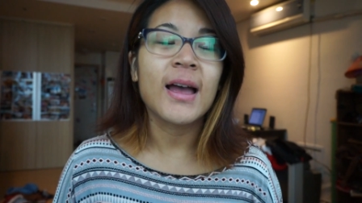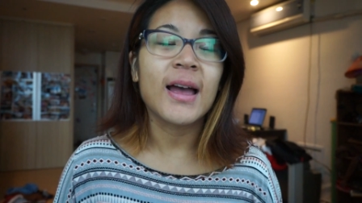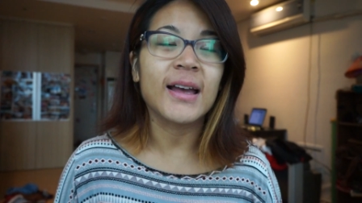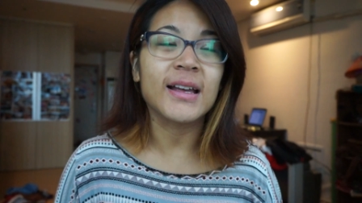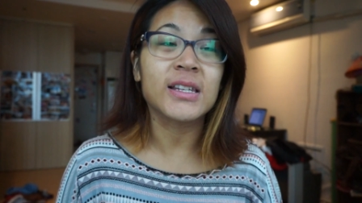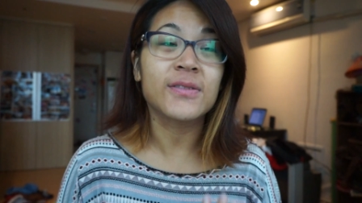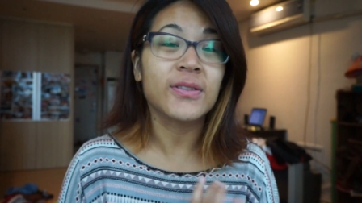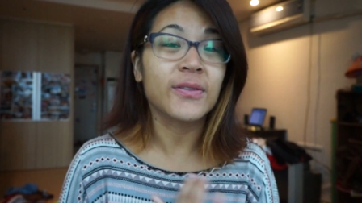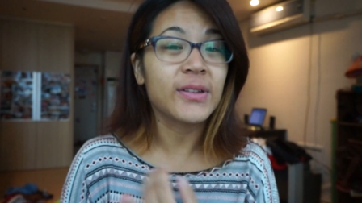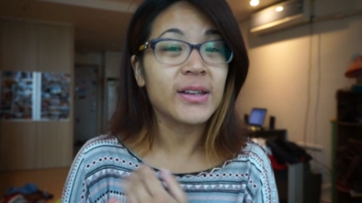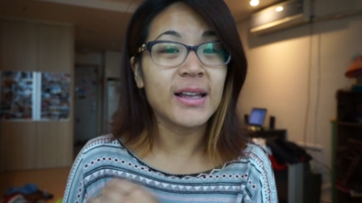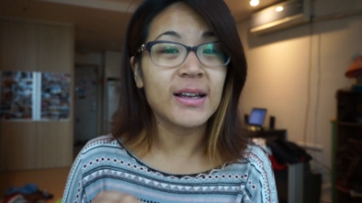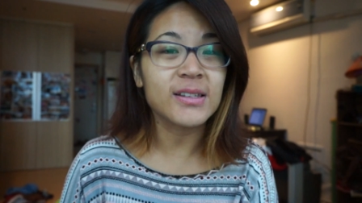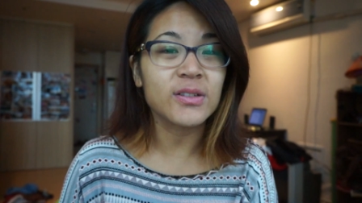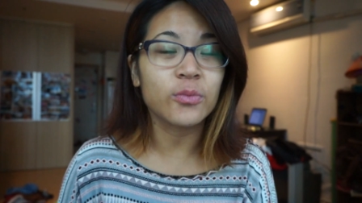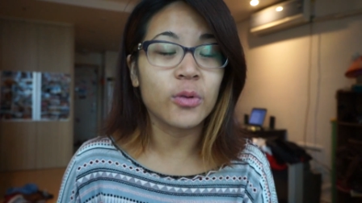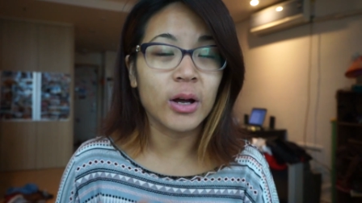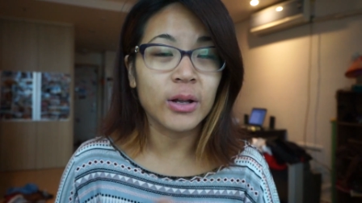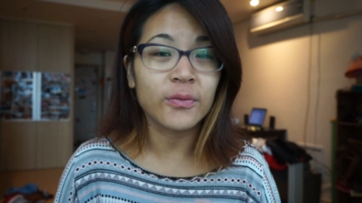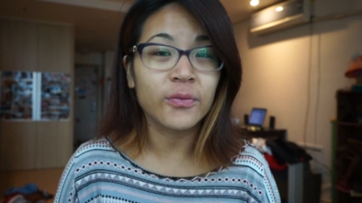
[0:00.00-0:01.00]
it's
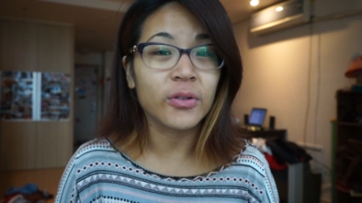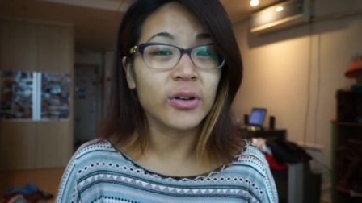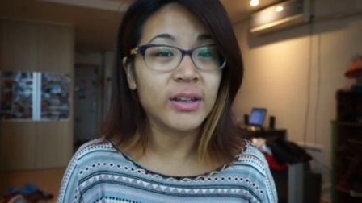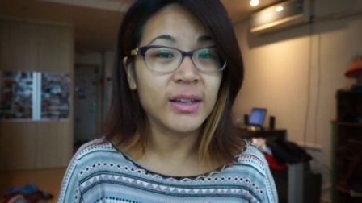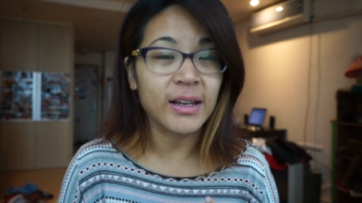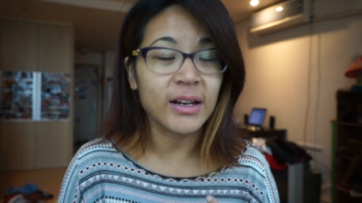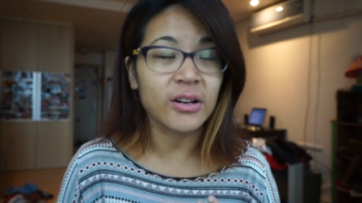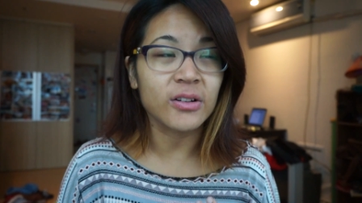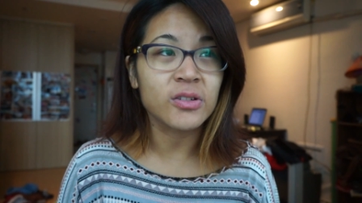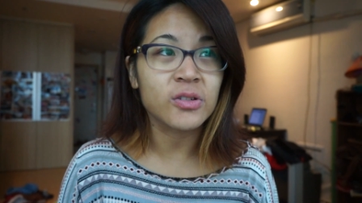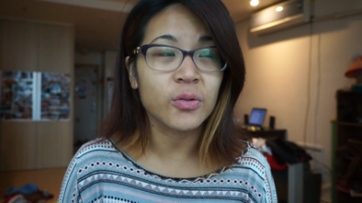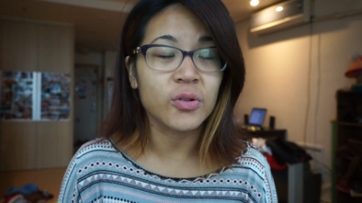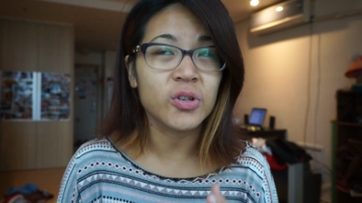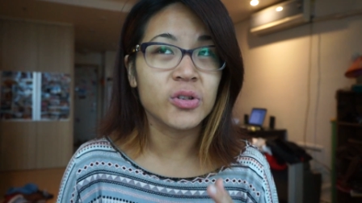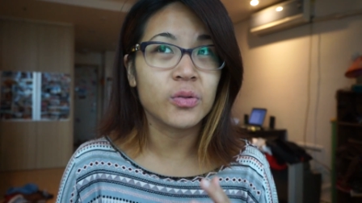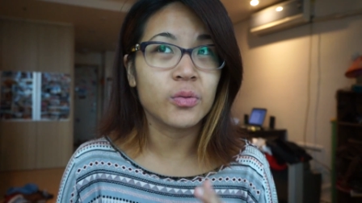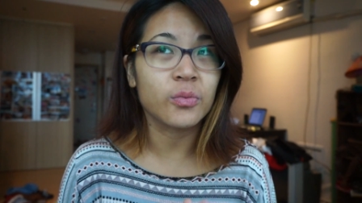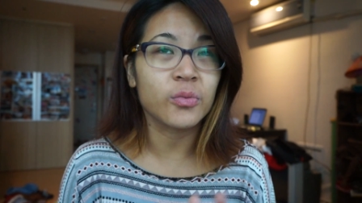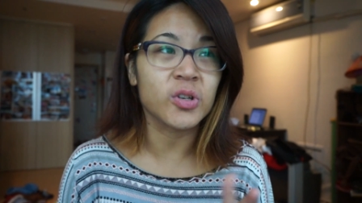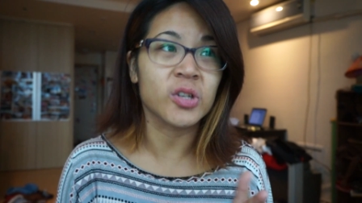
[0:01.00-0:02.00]
50,000 won for a year, so
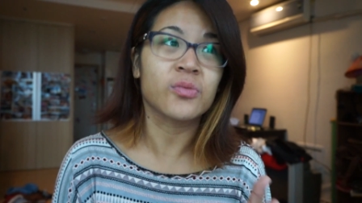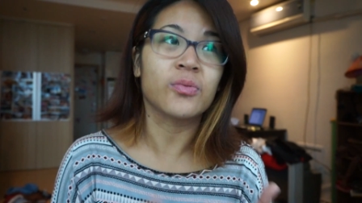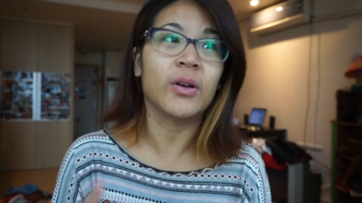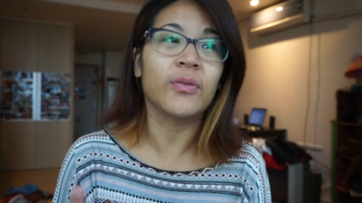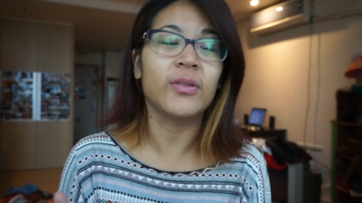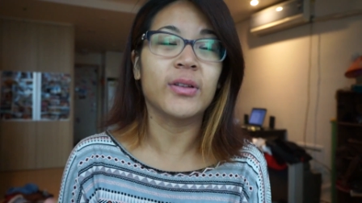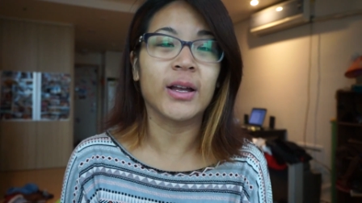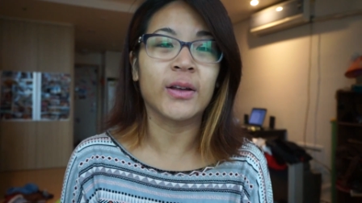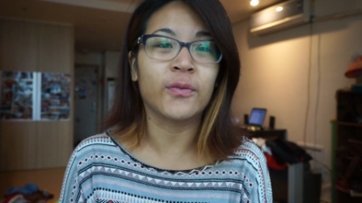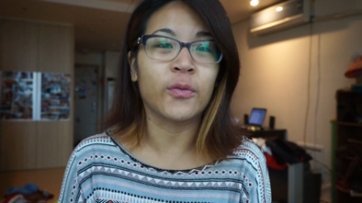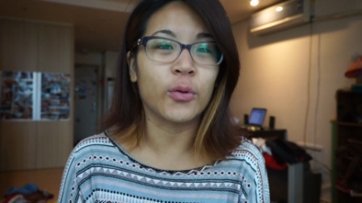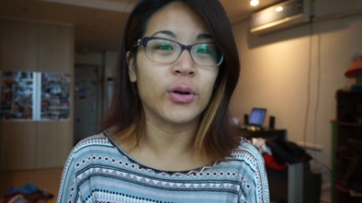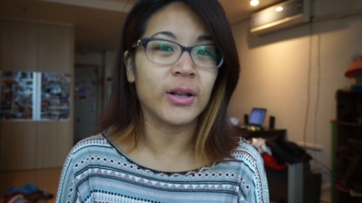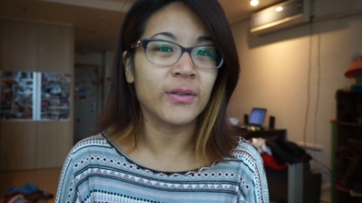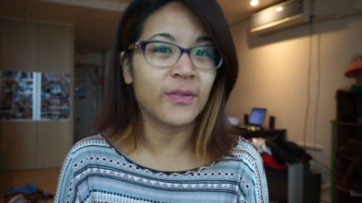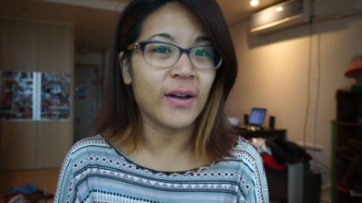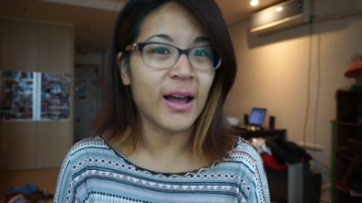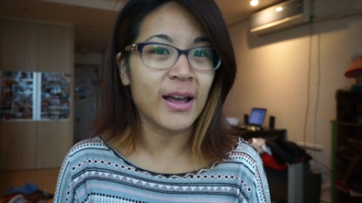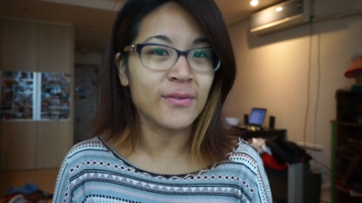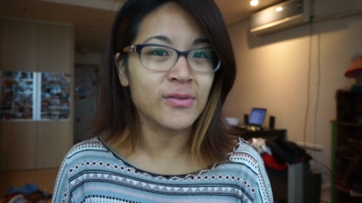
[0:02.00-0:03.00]
which is roughly like
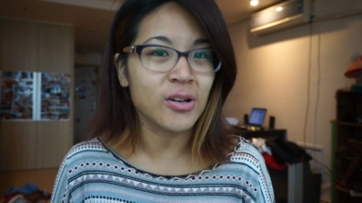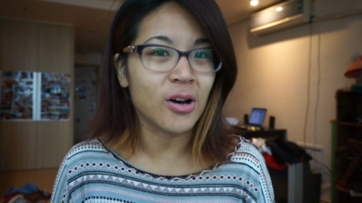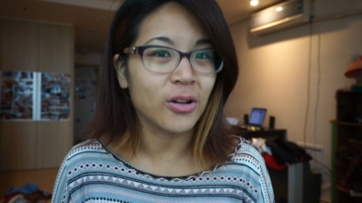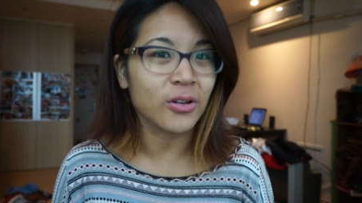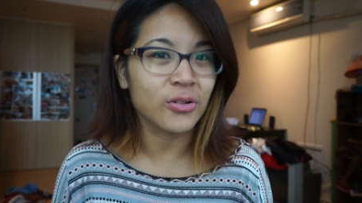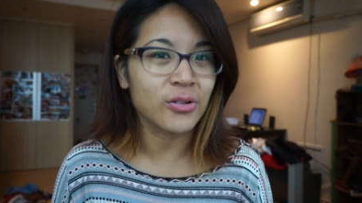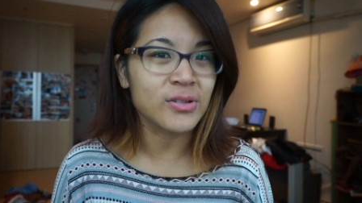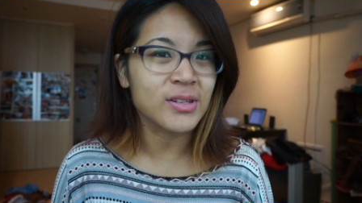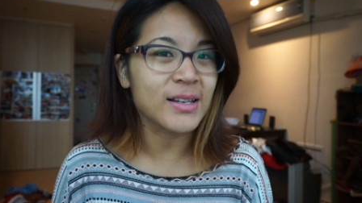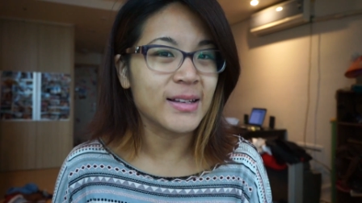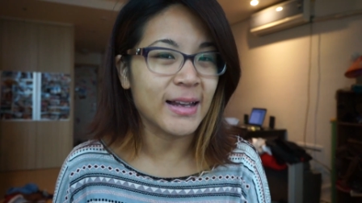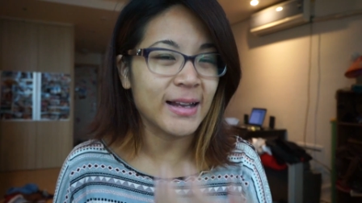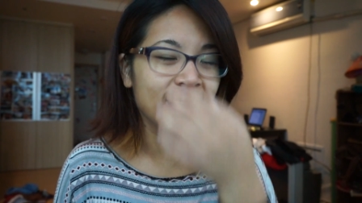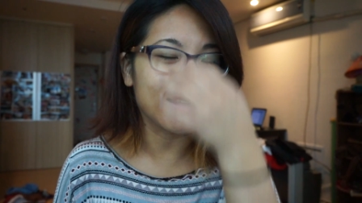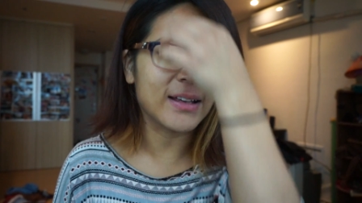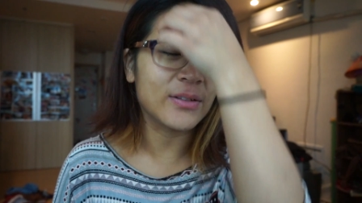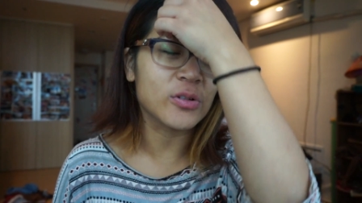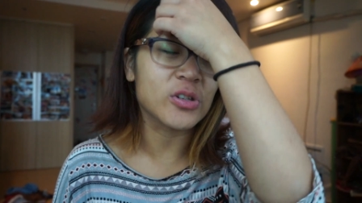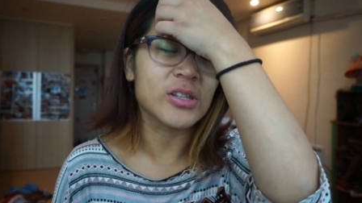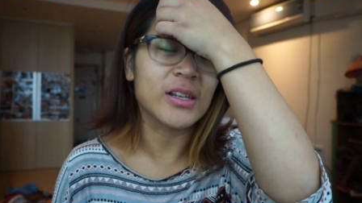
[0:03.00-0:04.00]
$45
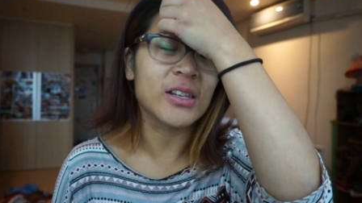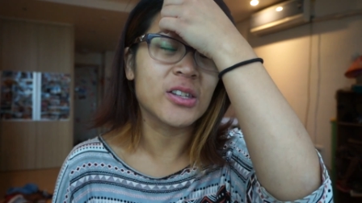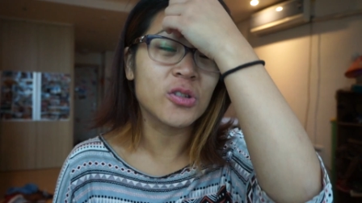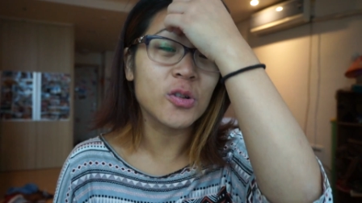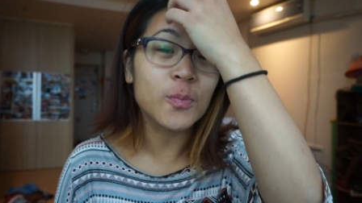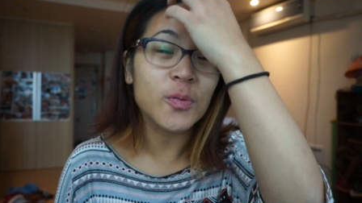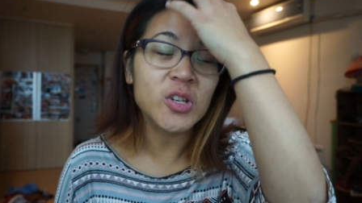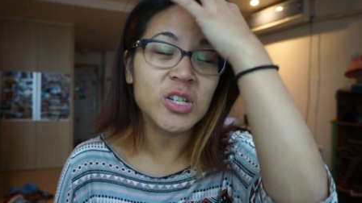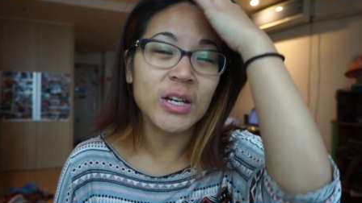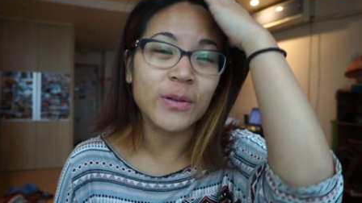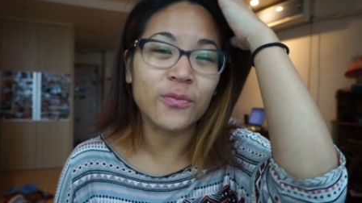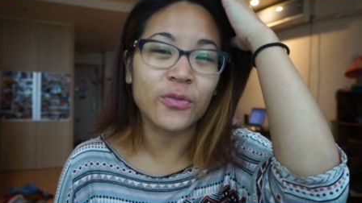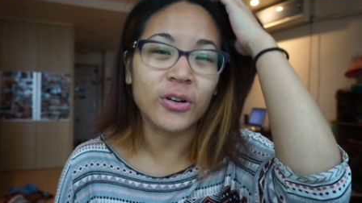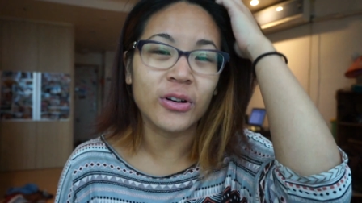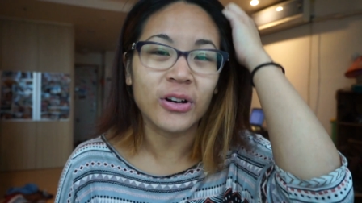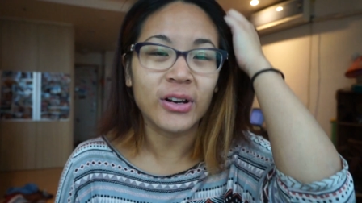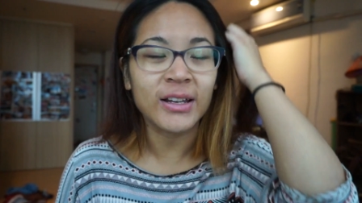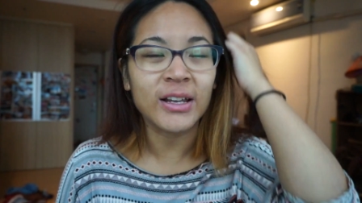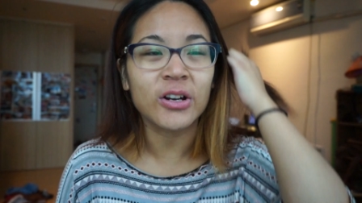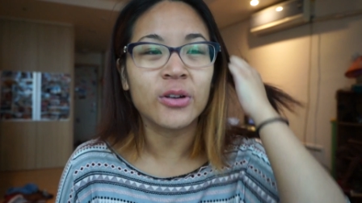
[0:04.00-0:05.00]
Canadian, which is like super cheap
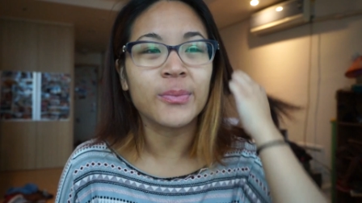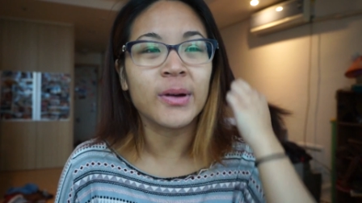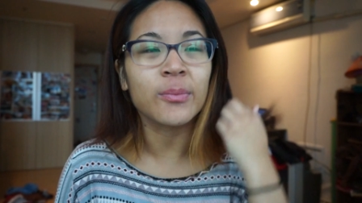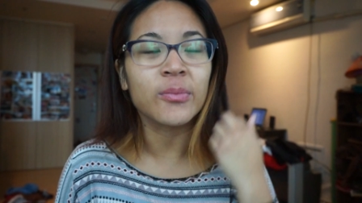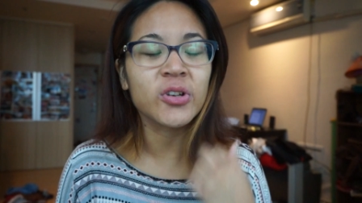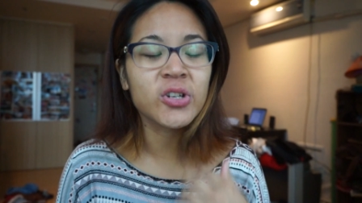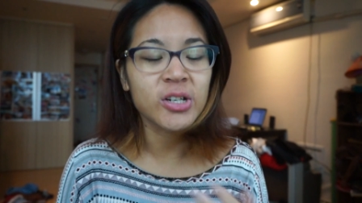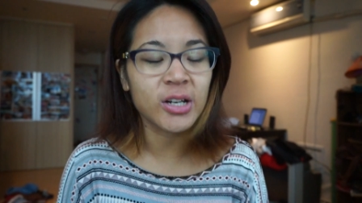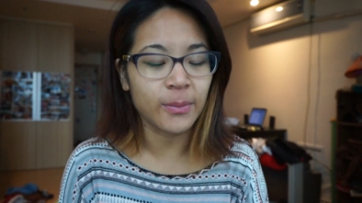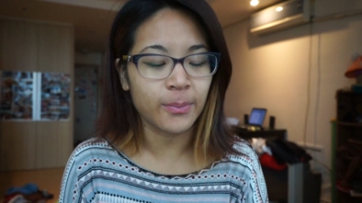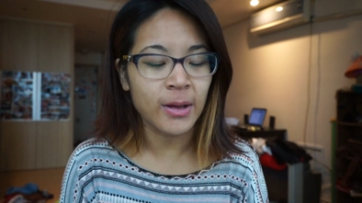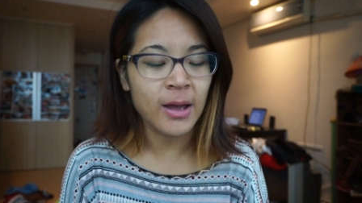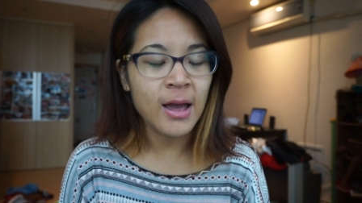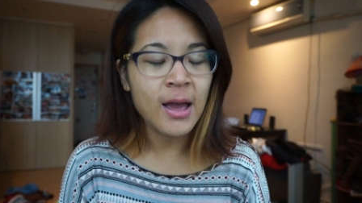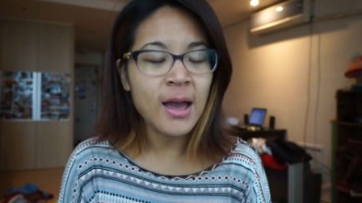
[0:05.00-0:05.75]
for a year membership.